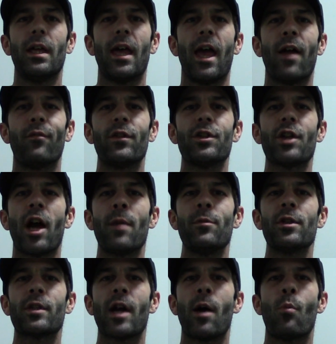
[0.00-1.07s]
Every time
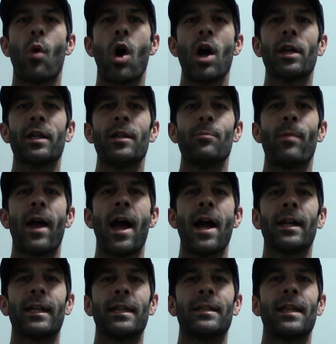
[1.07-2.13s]
you come walking
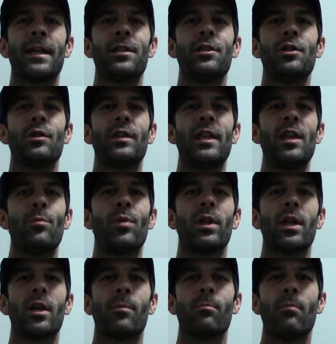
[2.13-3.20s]
back, unless you keep
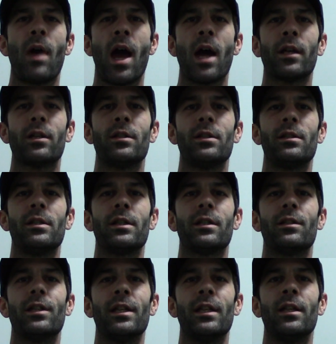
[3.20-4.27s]
it immaculately
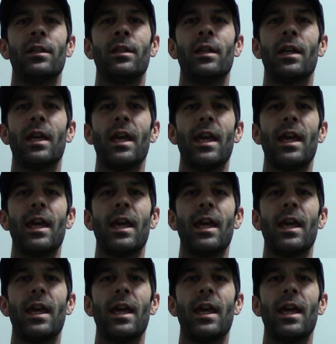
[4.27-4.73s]
clean,